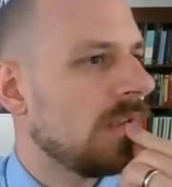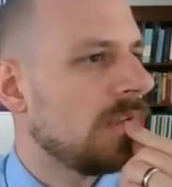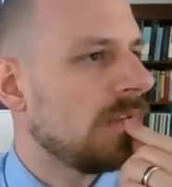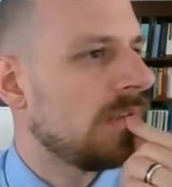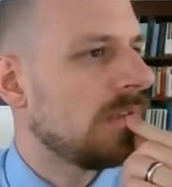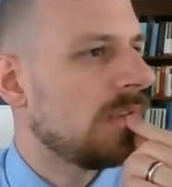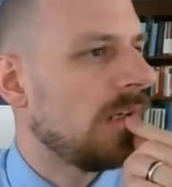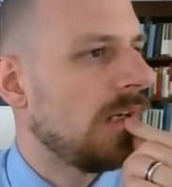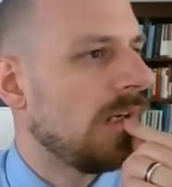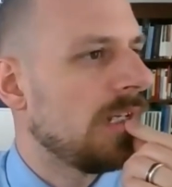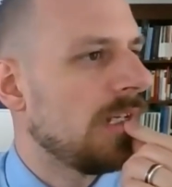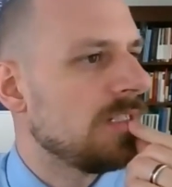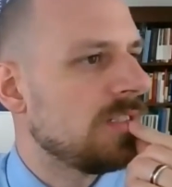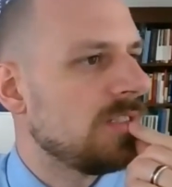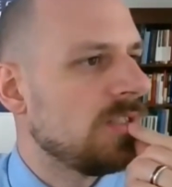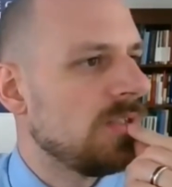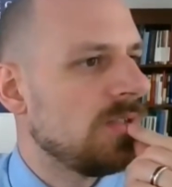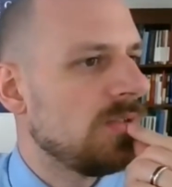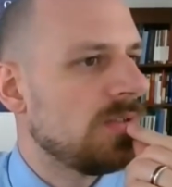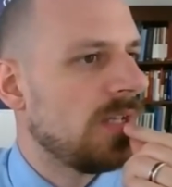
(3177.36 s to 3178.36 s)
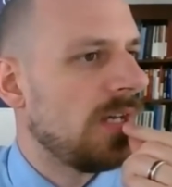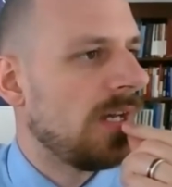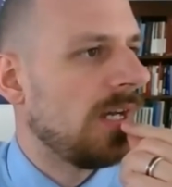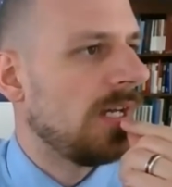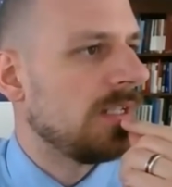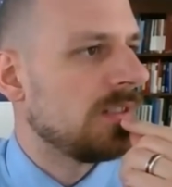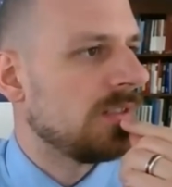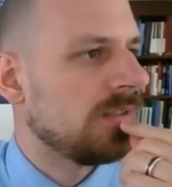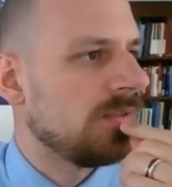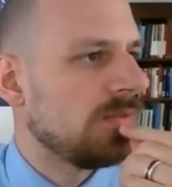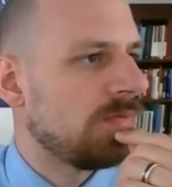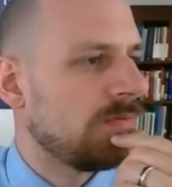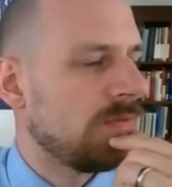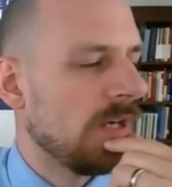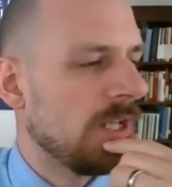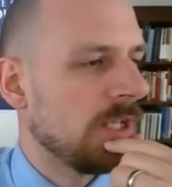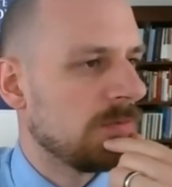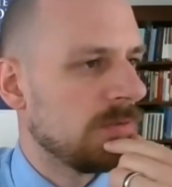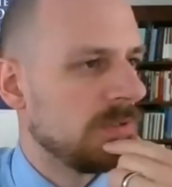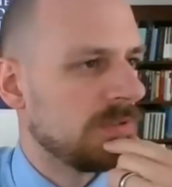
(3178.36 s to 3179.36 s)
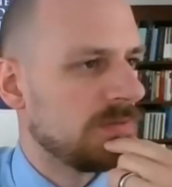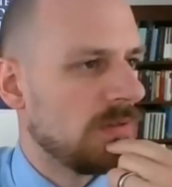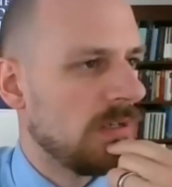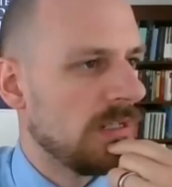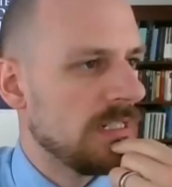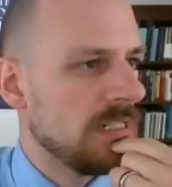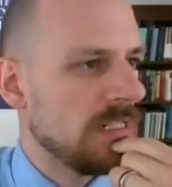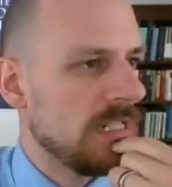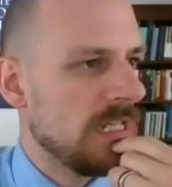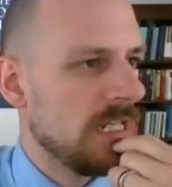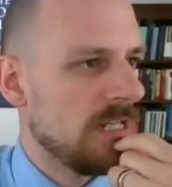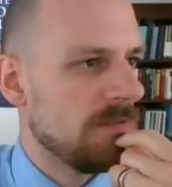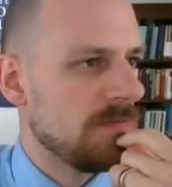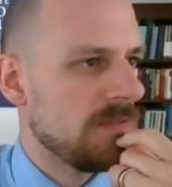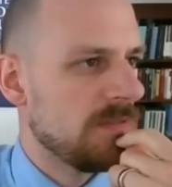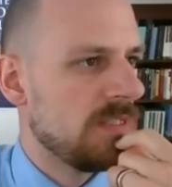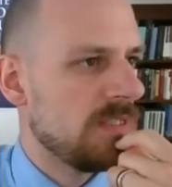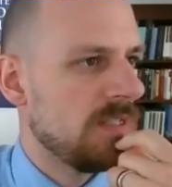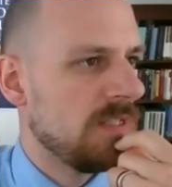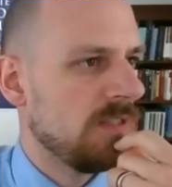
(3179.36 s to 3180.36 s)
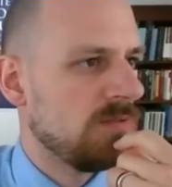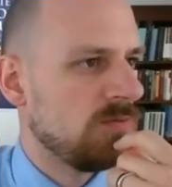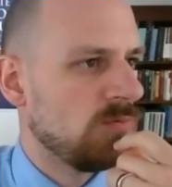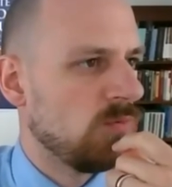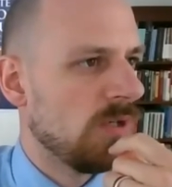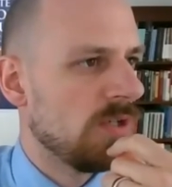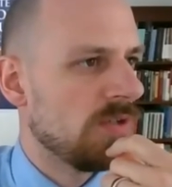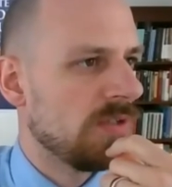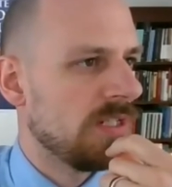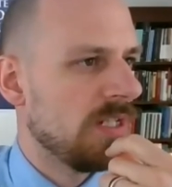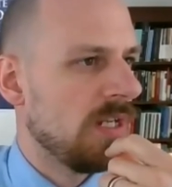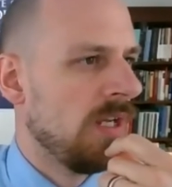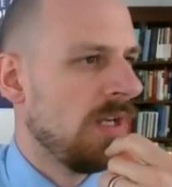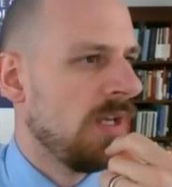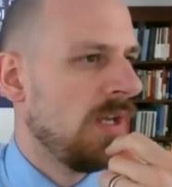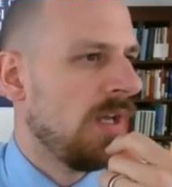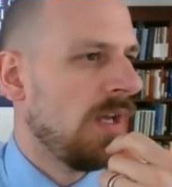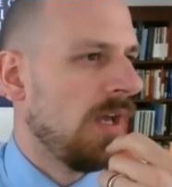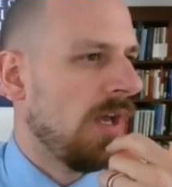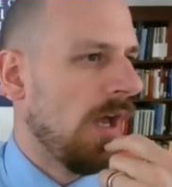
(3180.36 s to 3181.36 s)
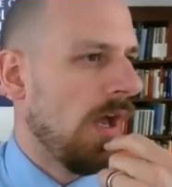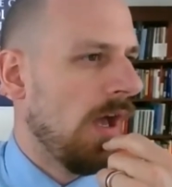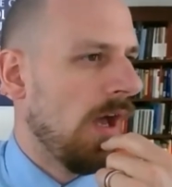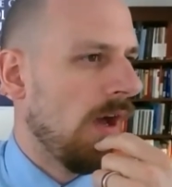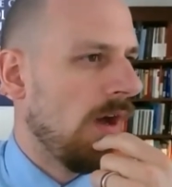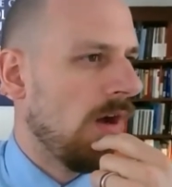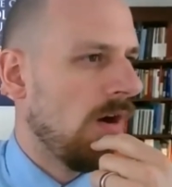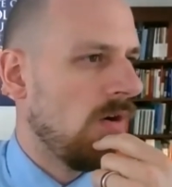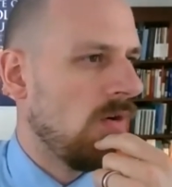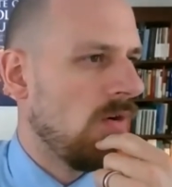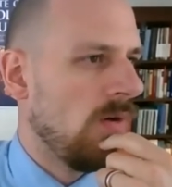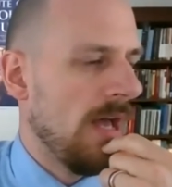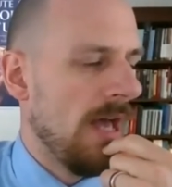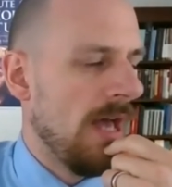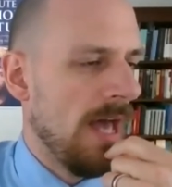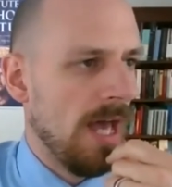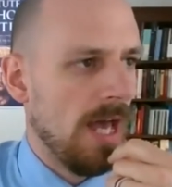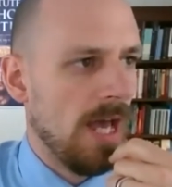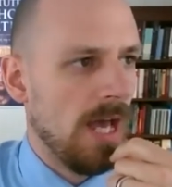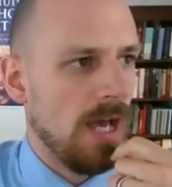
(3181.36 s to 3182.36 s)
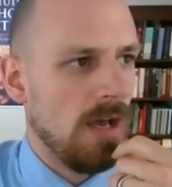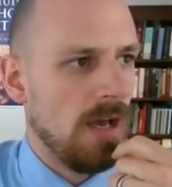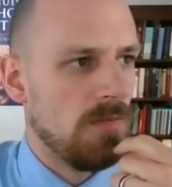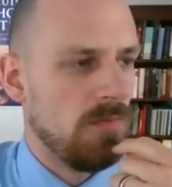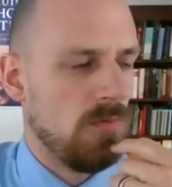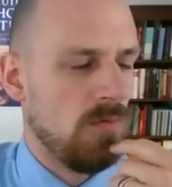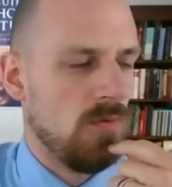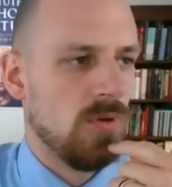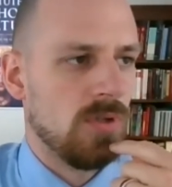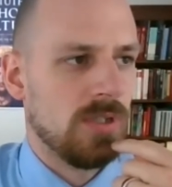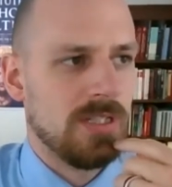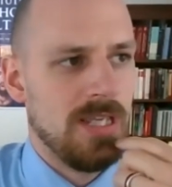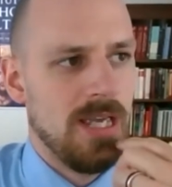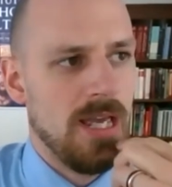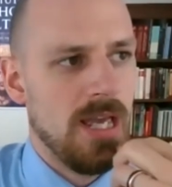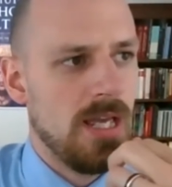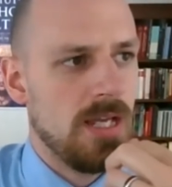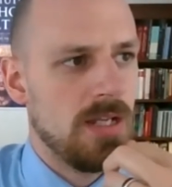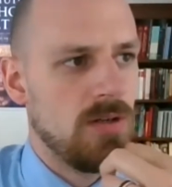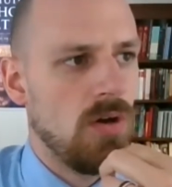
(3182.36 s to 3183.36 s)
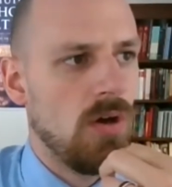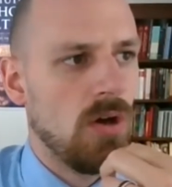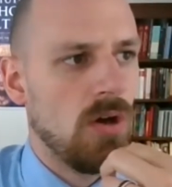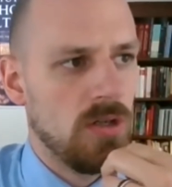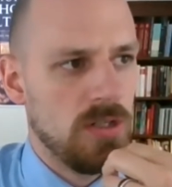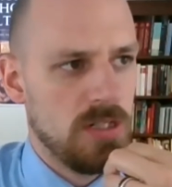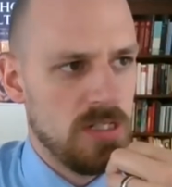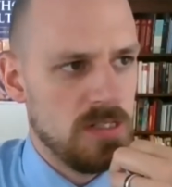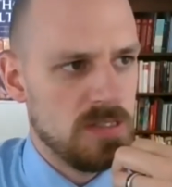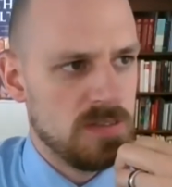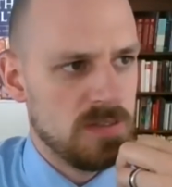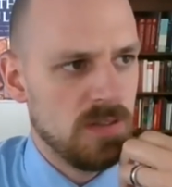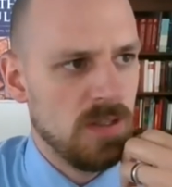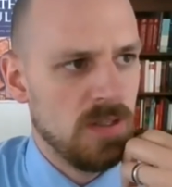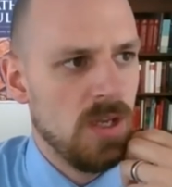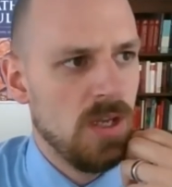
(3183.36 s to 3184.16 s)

tying to that, Frank was writing in and is, is wondering how have or can artists